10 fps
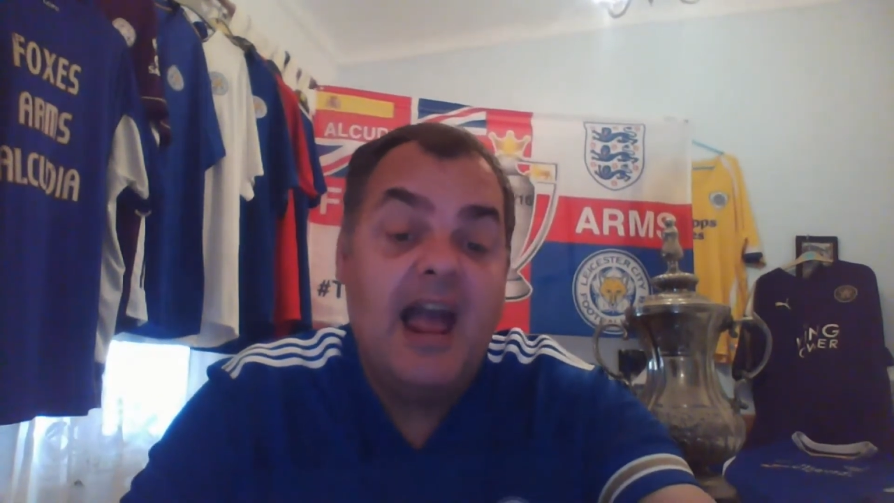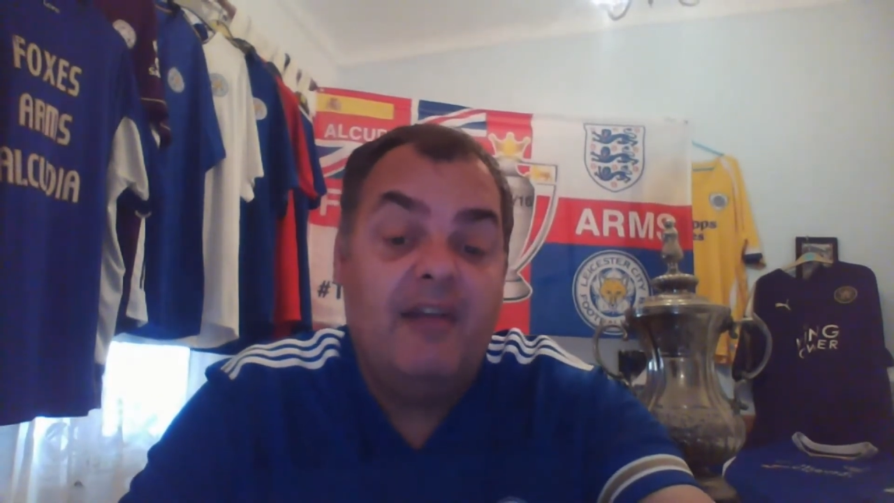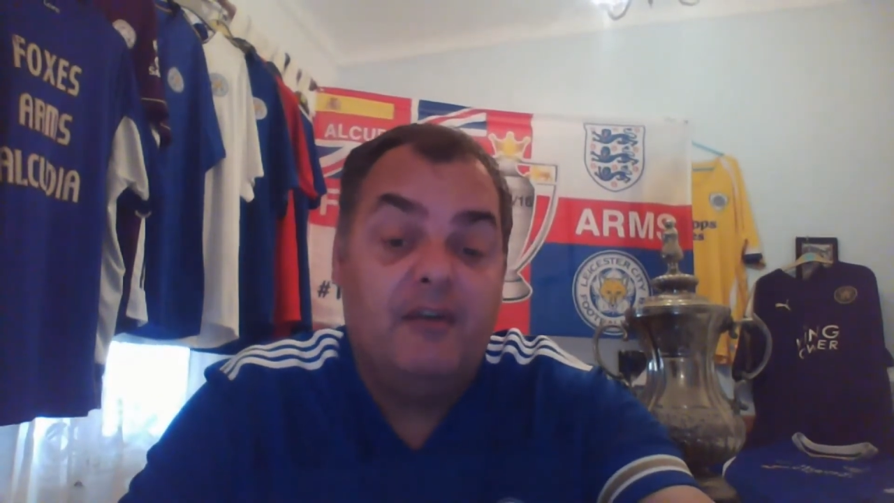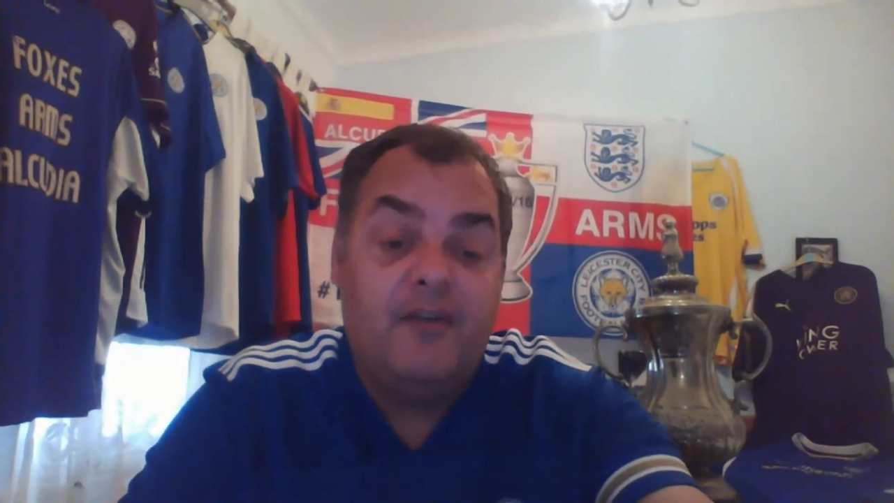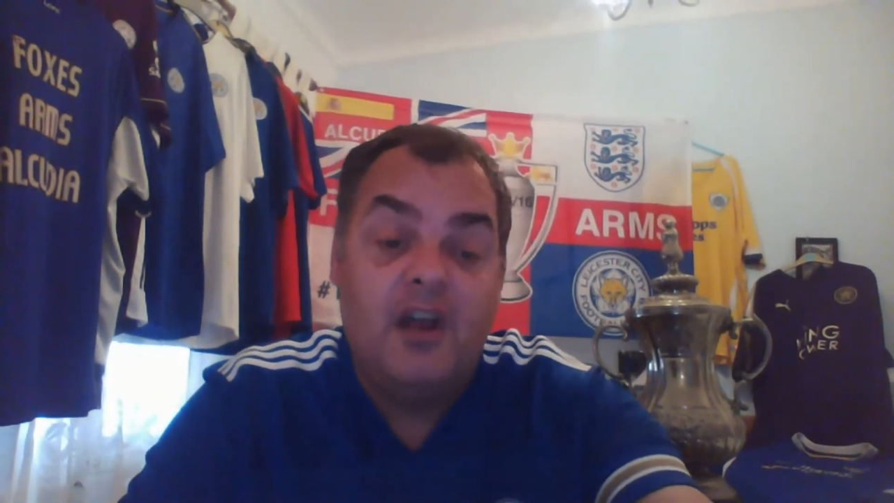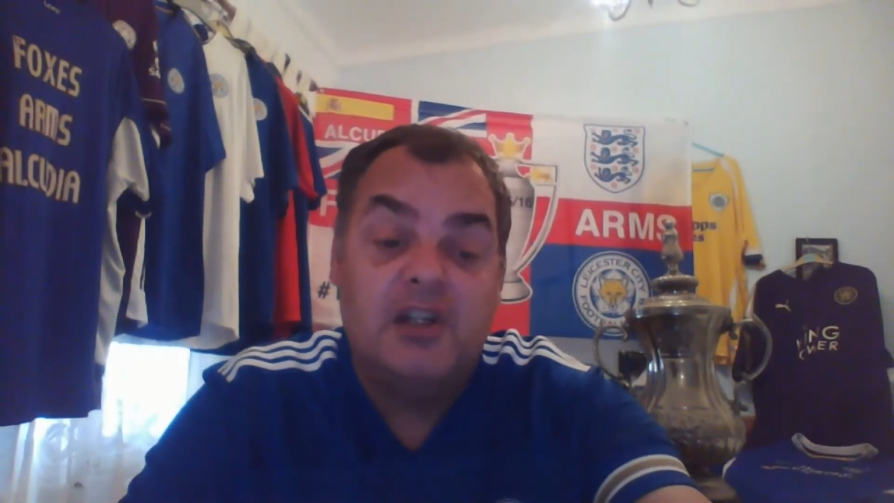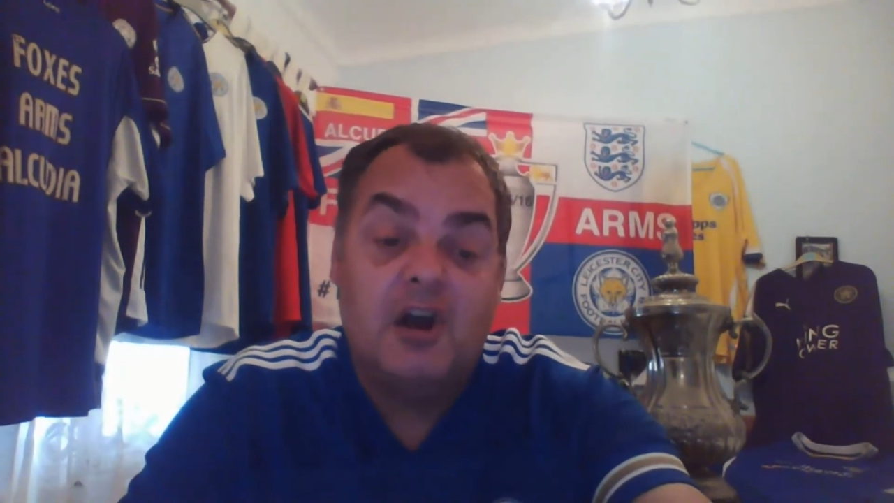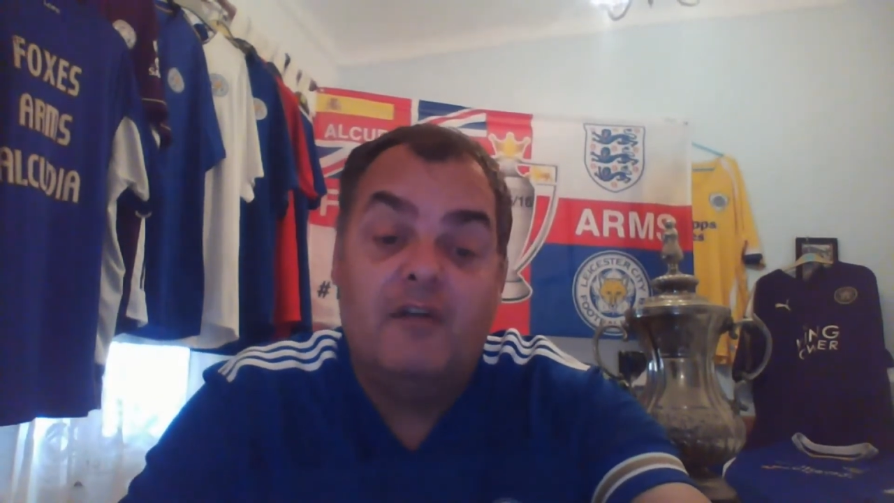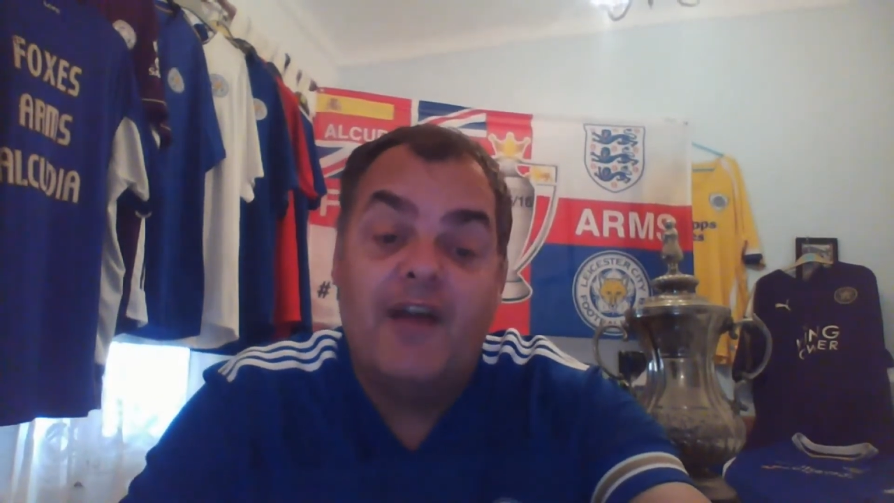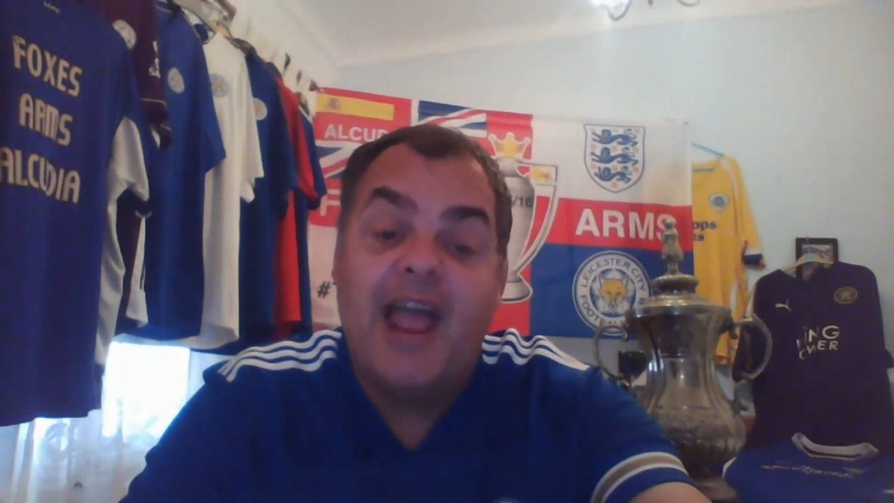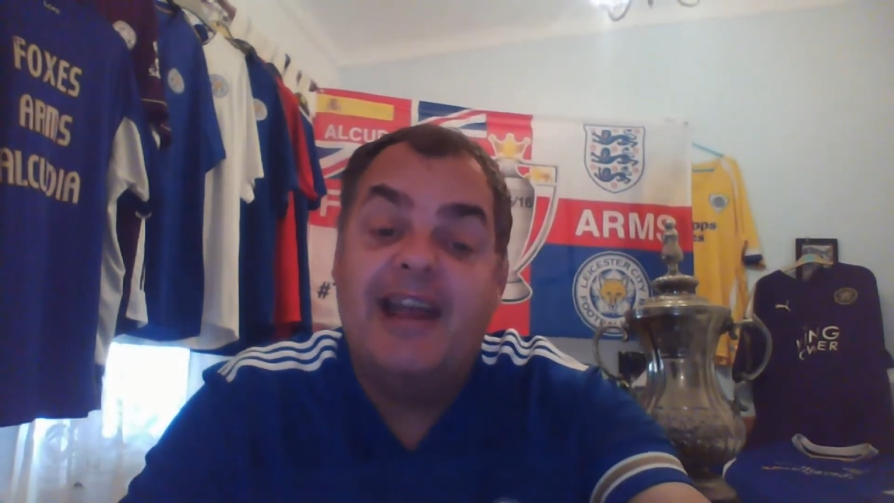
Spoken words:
and the first half